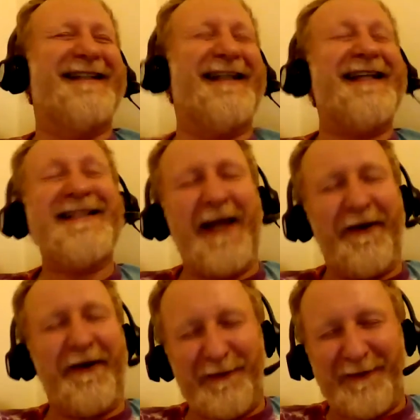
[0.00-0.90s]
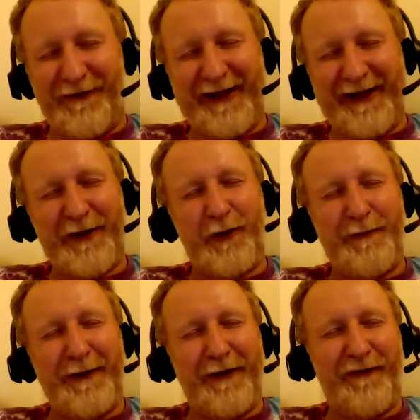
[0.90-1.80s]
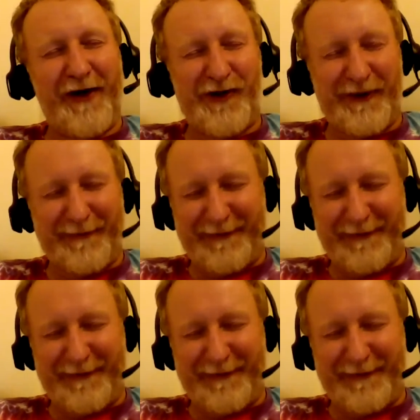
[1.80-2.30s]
It doesn't have to be, right? It could be a friendship.